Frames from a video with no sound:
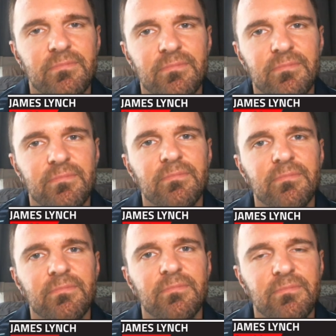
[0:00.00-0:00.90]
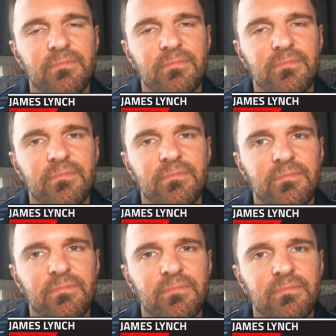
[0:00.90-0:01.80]

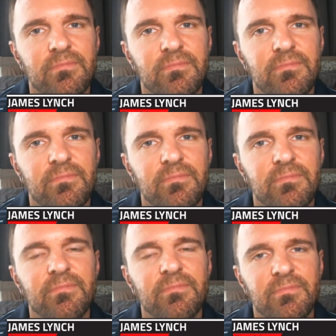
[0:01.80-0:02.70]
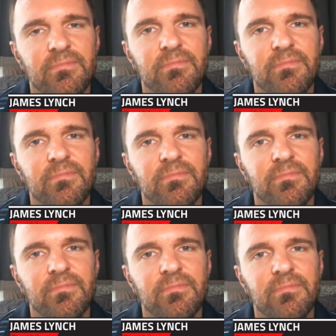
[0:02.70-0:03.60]

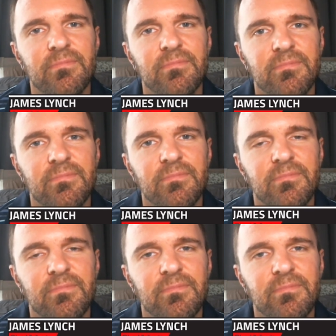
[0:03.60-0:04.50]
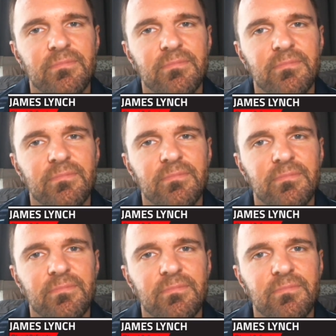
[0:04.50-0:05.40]

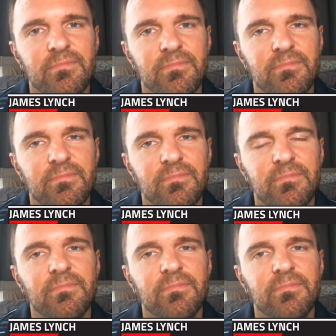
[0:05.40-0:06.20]
The person shown says nothing.